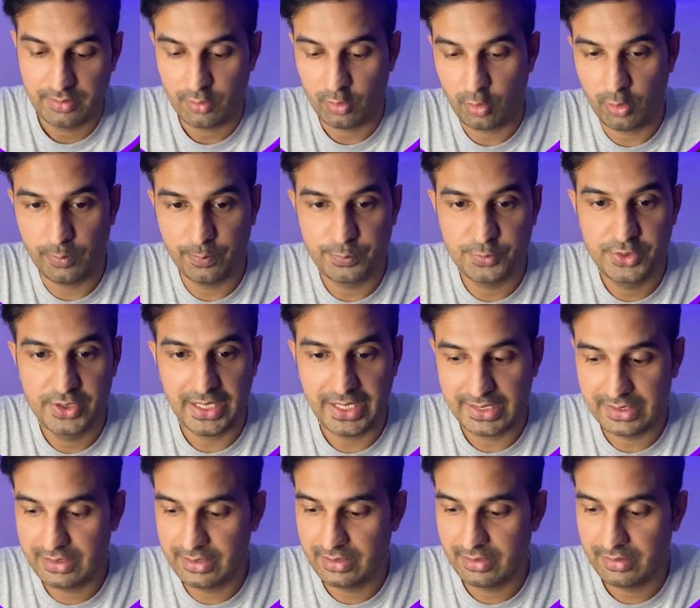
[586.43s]

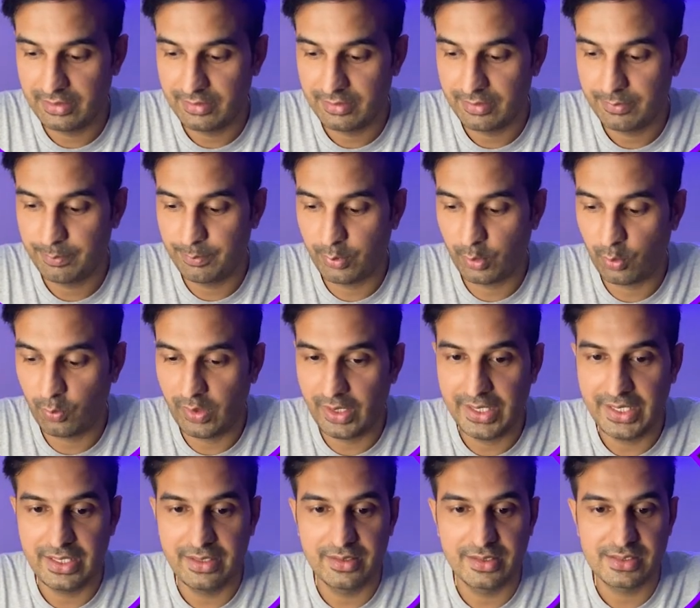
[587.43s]
object,
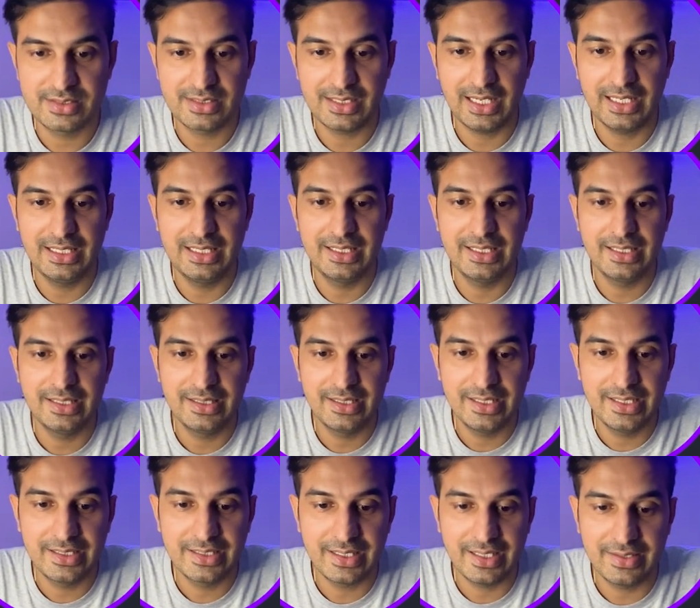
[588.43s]
provide the styling in
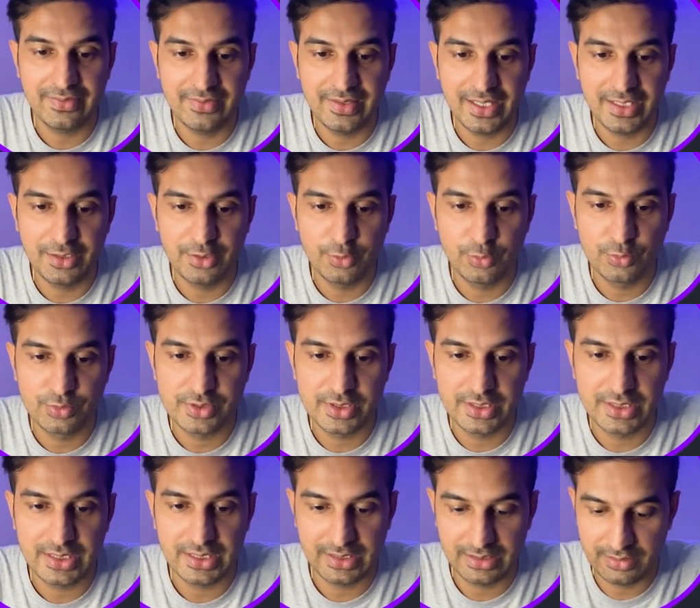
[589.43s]
it, and then use
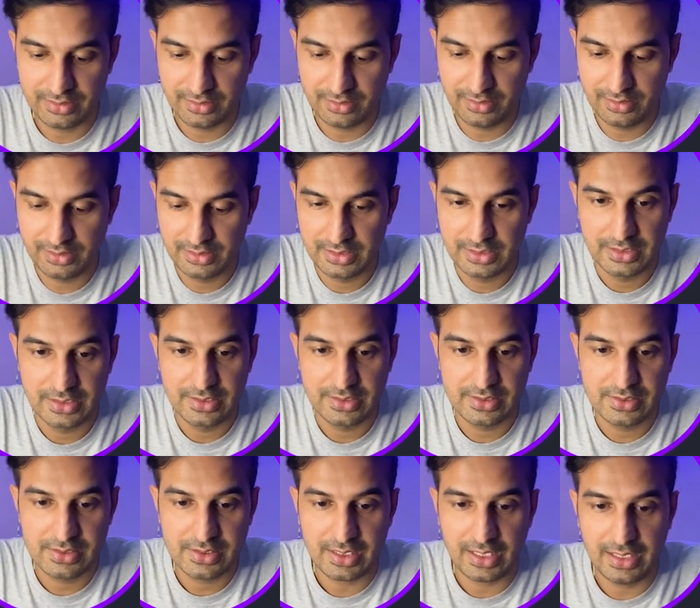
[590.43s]
it in the
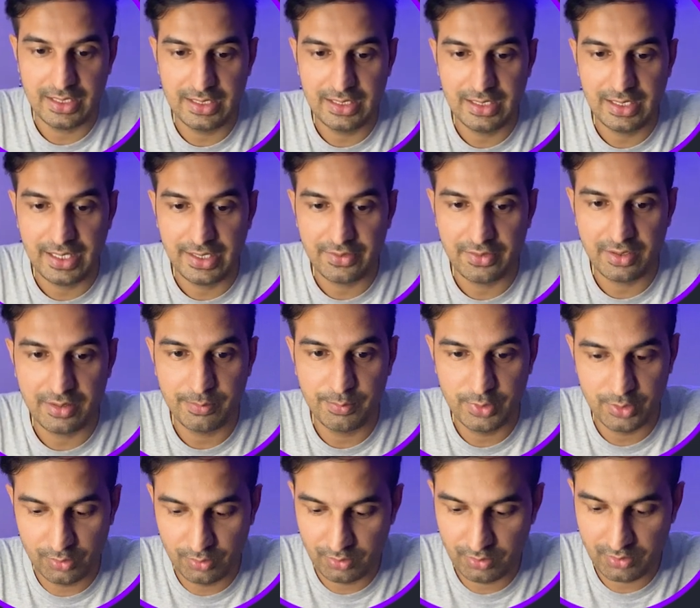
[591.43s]
style
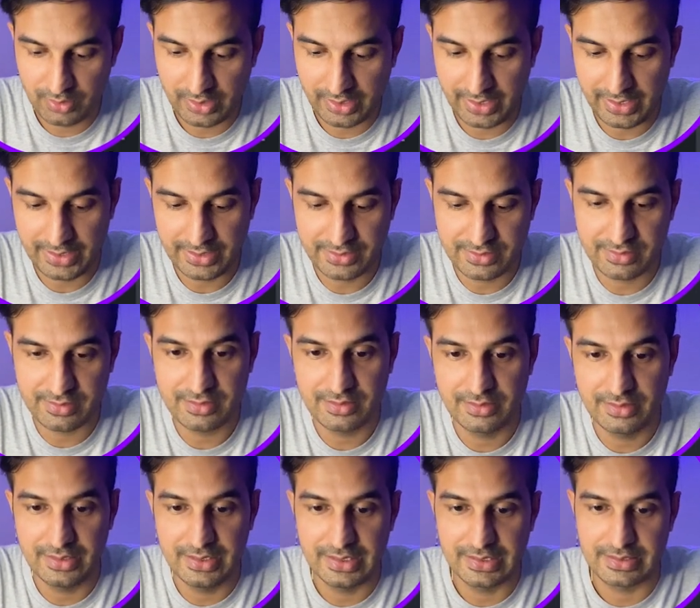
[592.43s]
attribute as
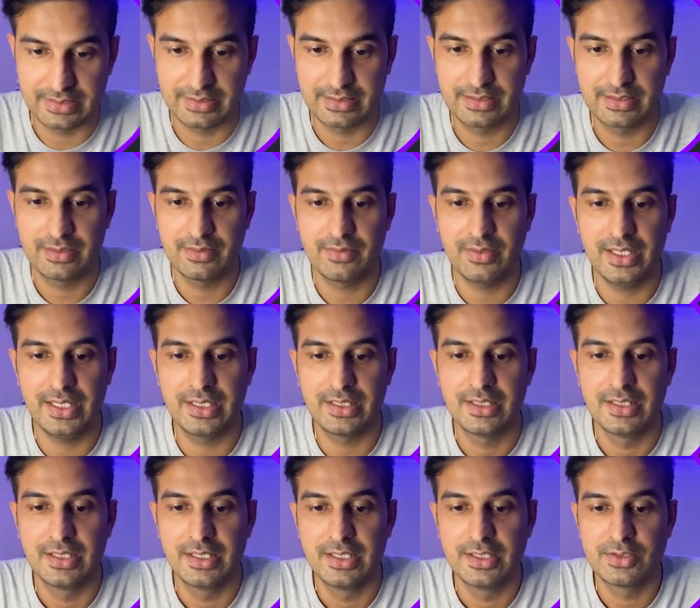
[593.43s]
this, right?
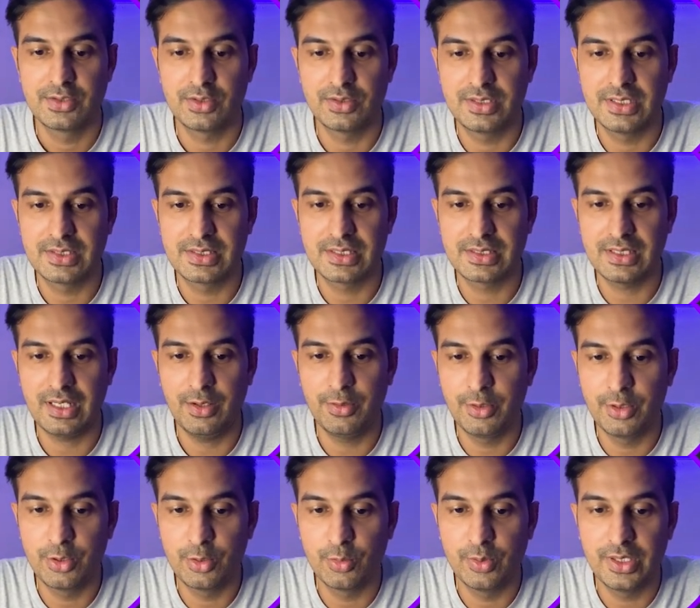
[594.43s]
So this is how you
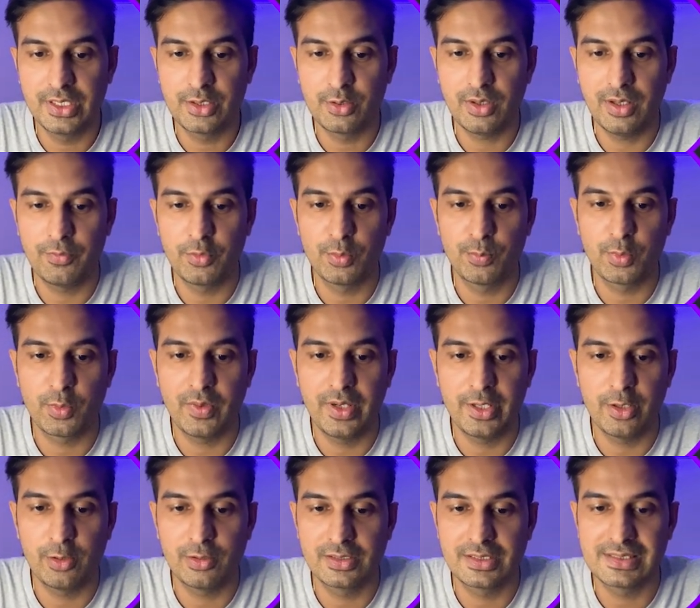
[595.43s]
do it. You have to provide
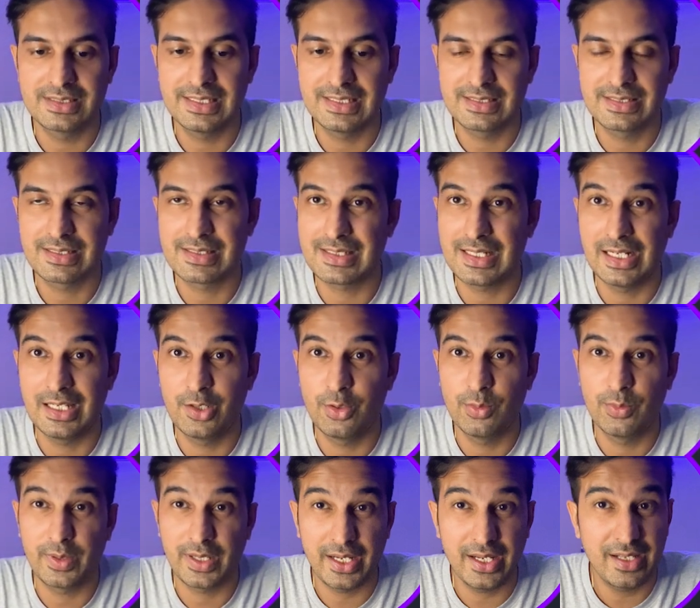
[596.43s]
all the CSS styling
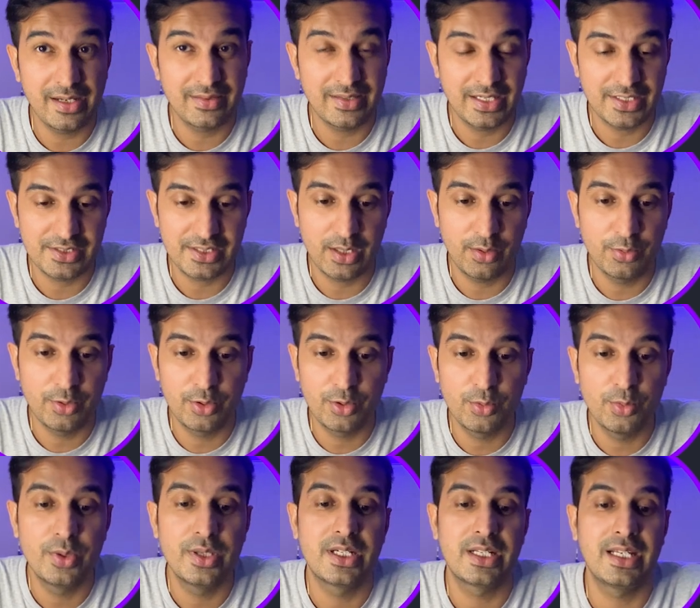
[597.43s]
over here. That's how you
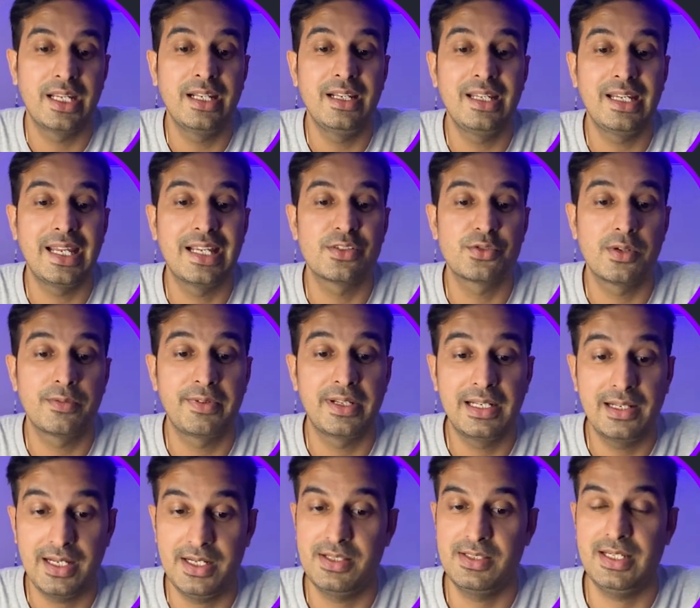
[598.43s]
do it in case of
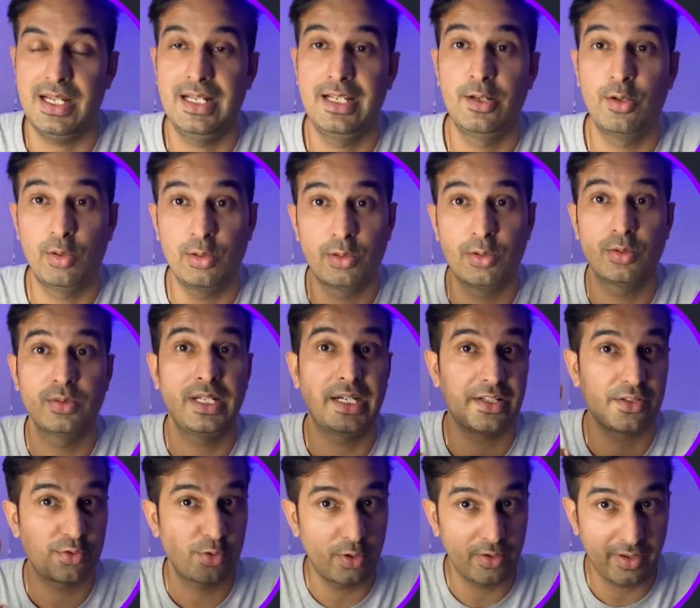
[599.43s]
inline styling, although that
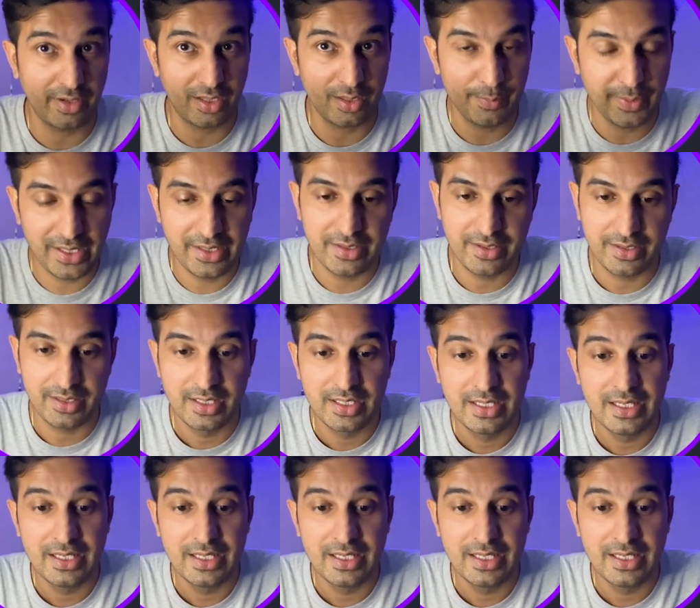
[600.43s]
is not recommended.